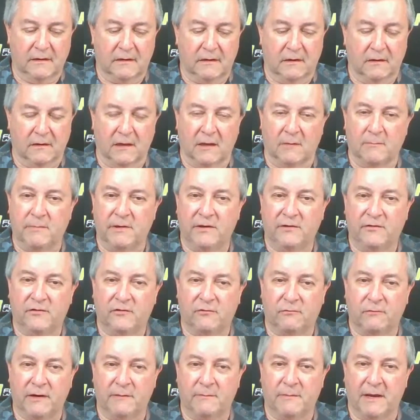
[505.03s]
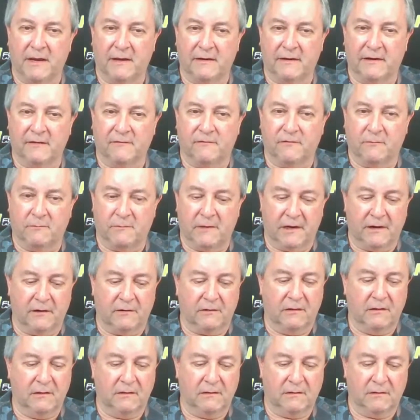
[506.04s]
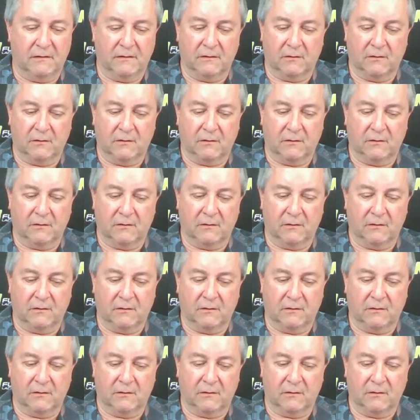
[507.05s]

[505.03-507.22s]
Columbus rebounding from their